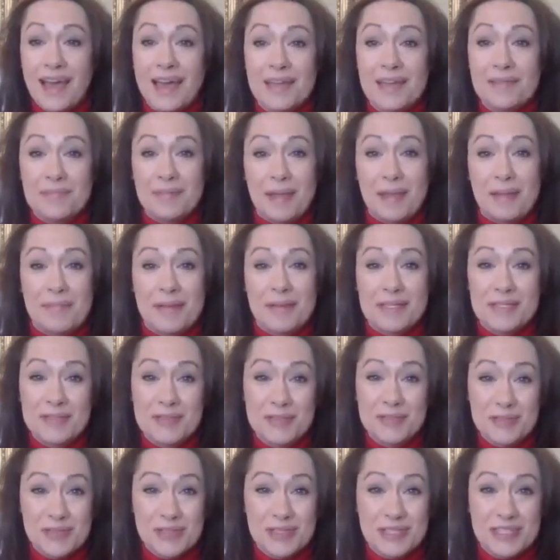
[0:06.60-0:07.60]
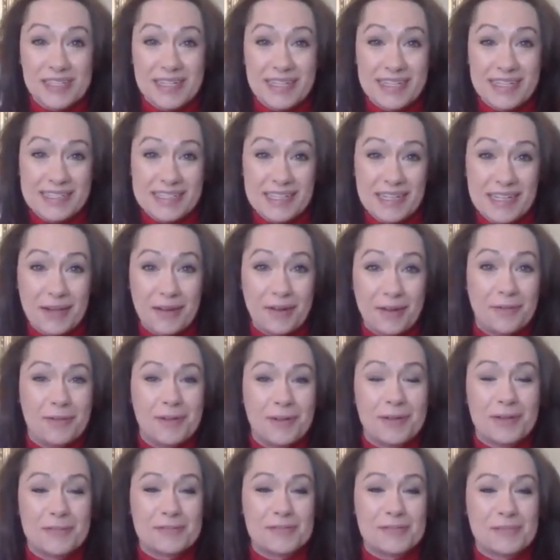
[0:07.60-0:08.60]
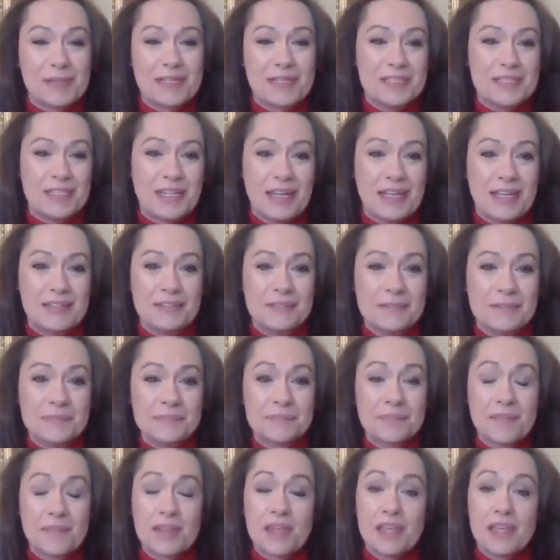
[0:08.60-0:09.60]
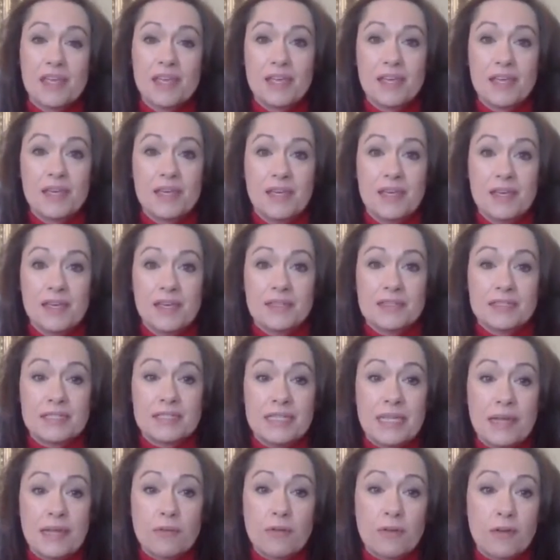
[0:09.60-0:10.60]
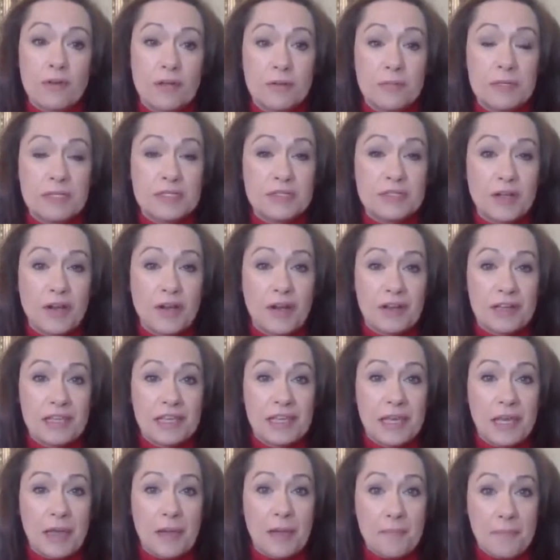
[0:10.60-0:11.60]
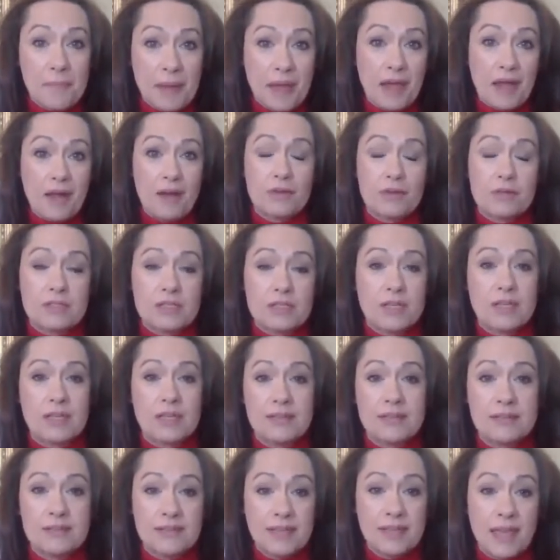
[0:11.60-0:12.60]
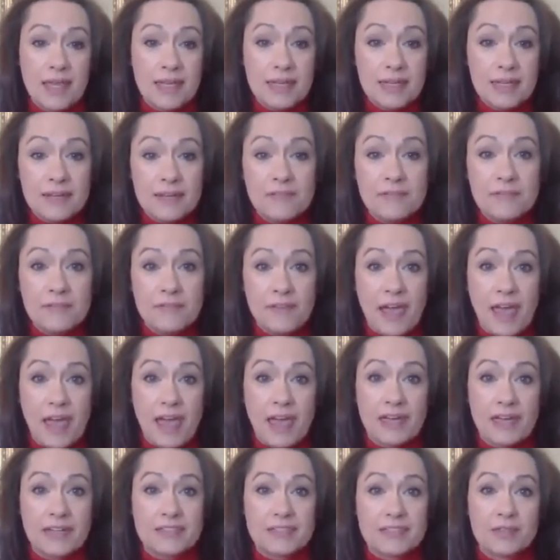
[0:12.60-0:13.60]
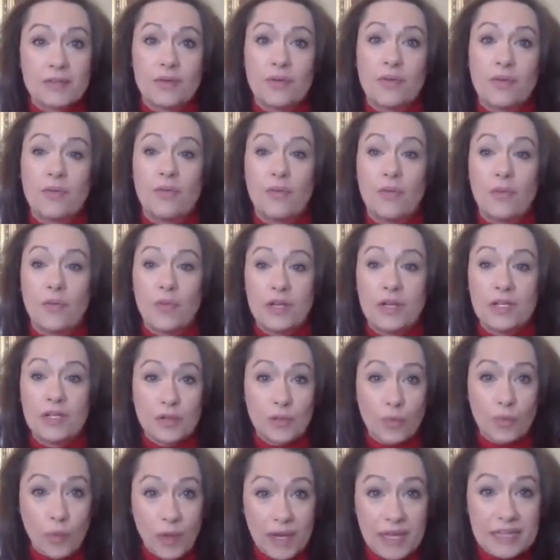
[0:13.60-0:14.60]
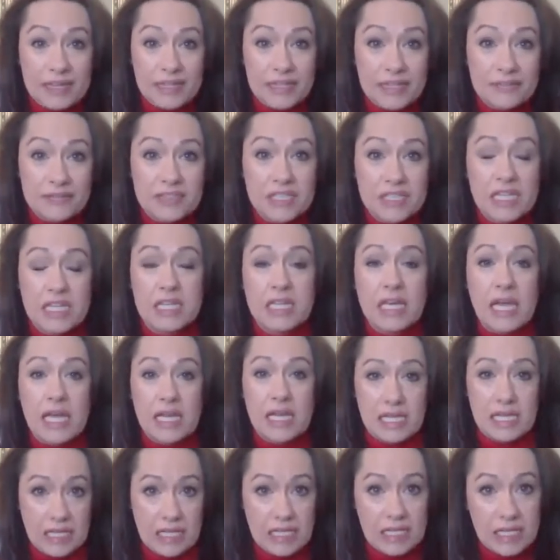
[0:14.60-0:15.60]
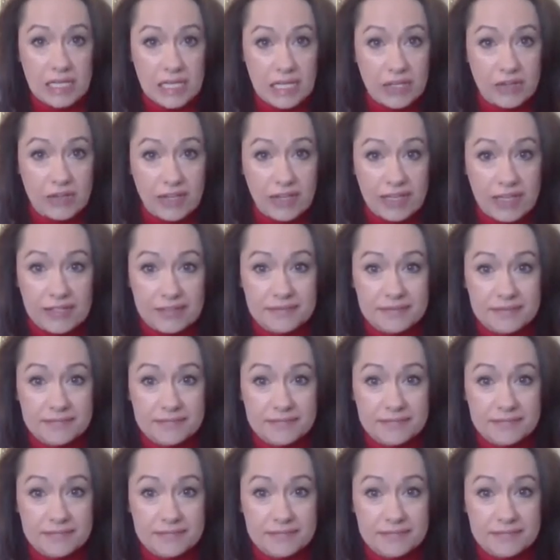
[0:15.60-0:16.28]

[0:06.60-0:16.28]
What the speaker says: Hi, plant-based nutritionista here. Welcome to my channel. Today we're going to be talking about gaining fat when you're weightlifting and eating clean.